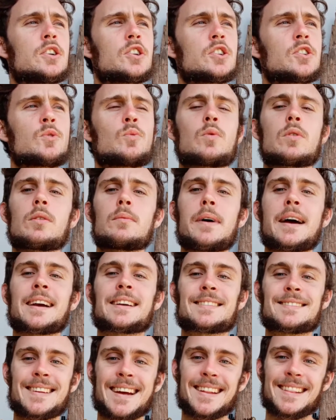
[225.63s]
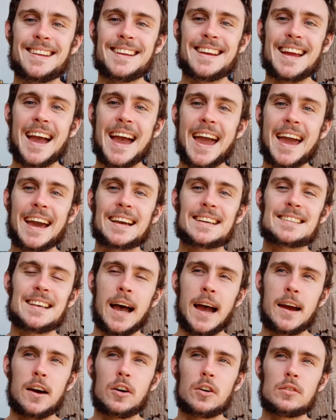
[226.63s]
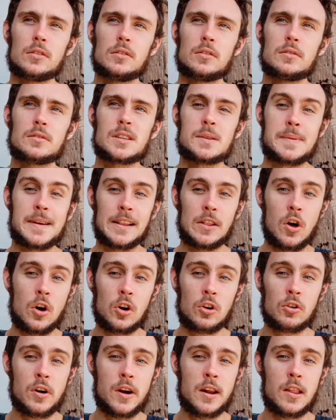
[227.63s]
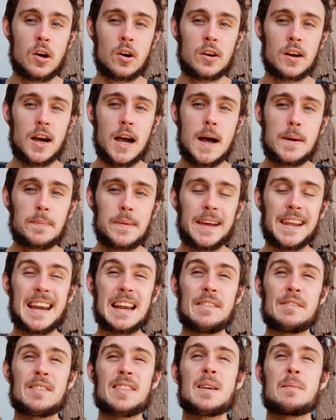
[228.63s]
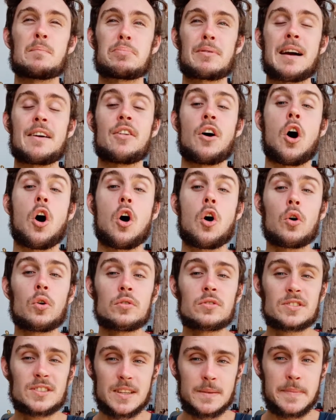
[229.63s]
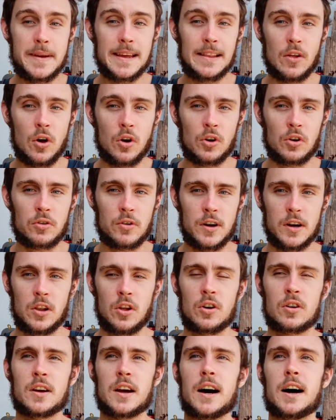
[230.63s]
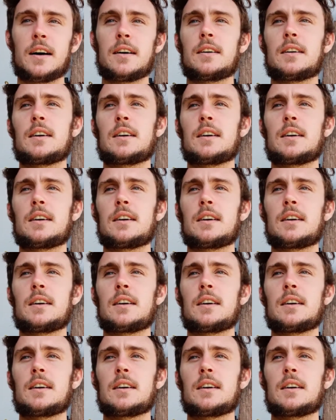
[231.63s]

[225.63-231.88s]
will extend the exhale to be longer and longer, and even the breath holds to be longer and longer.